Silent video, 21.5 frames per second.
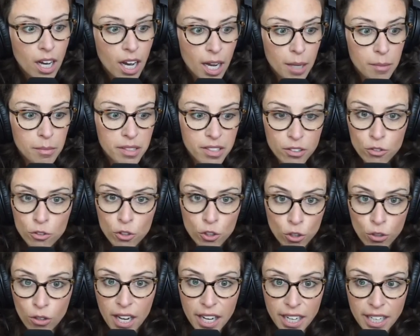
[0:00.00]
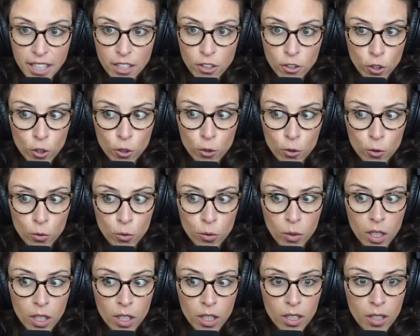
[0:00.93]
I'm still trying
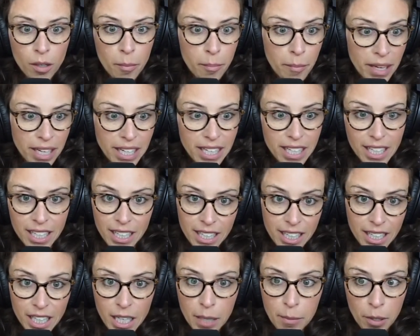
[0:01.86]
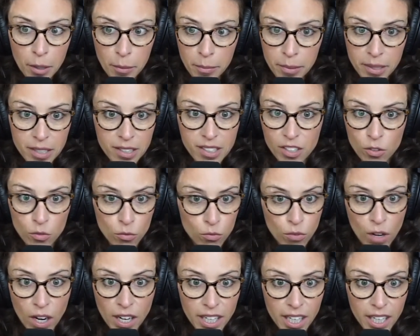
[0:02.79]
to make it and keep our business
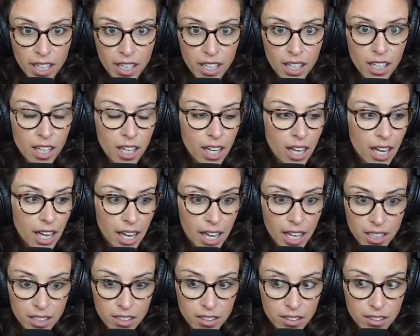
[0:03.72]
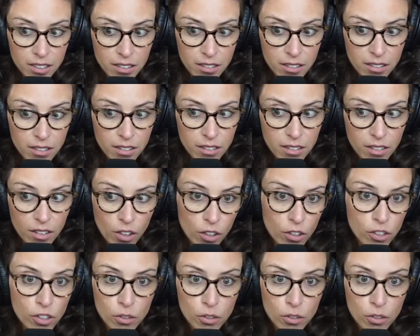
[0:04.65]
running, and also